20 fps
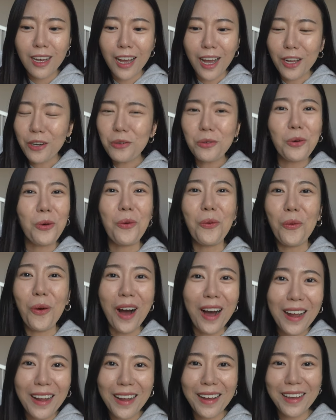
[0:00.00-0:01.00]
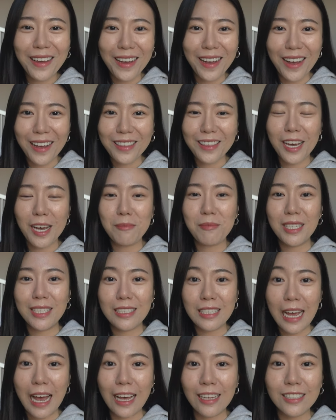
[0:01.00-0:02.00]
I don't know why I had that
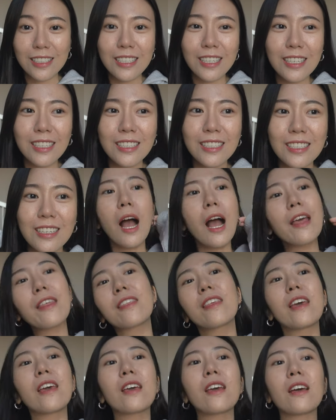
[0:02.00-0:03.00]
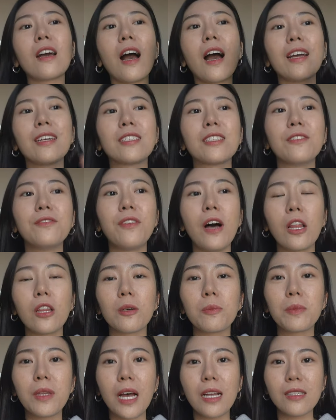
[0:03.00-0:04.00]
mentality. I think I
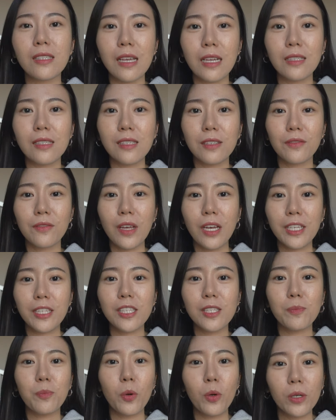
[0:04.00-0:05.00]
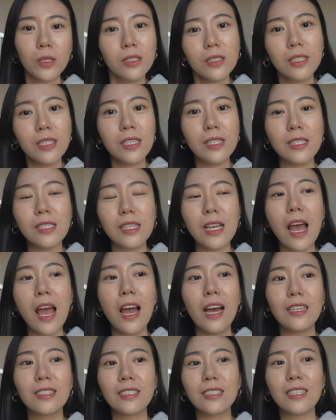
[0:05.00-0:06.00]
developed that sense of like spoiledness
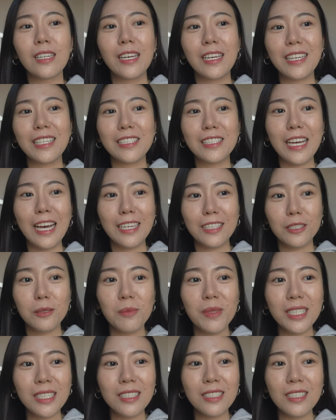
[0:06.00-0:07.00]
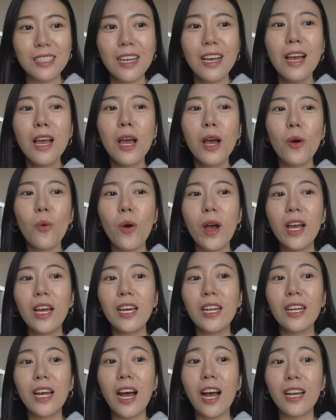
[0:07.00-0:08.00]
and like entitlement
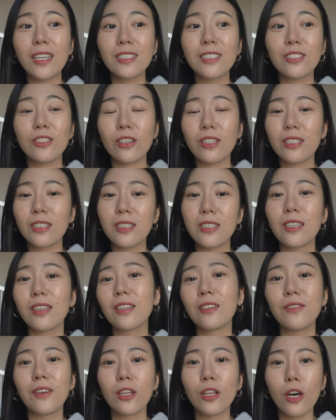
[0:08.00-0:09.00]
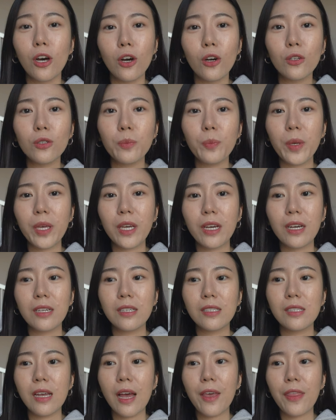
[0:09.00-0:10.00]
when I started to live alone,
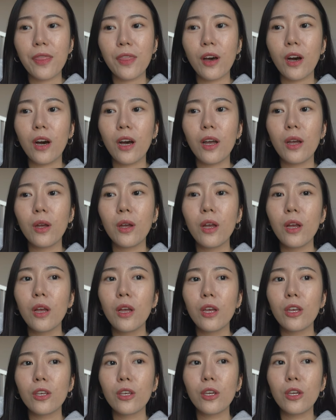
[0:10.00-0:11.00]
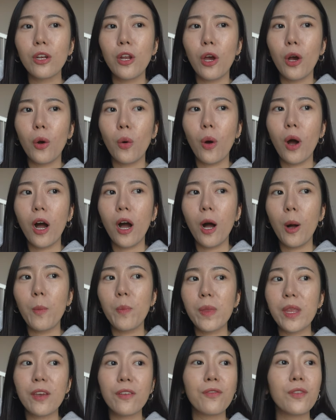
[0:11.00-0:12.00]
because I thought, you know,
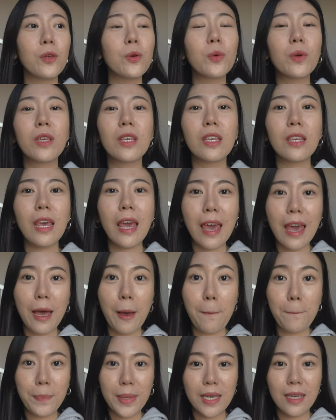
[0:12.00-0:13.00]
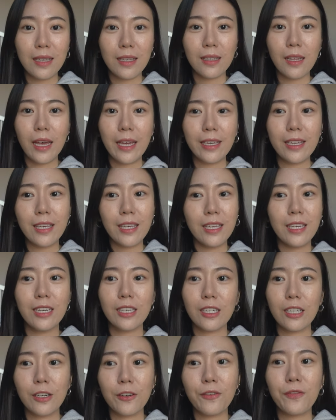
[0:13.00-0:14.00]
um, if you can't be like
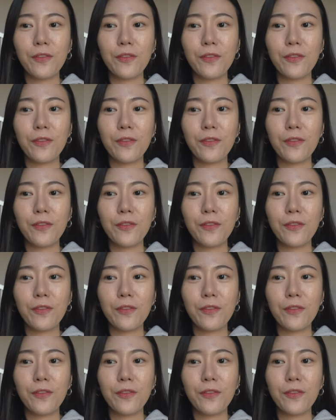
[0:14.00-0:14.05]
here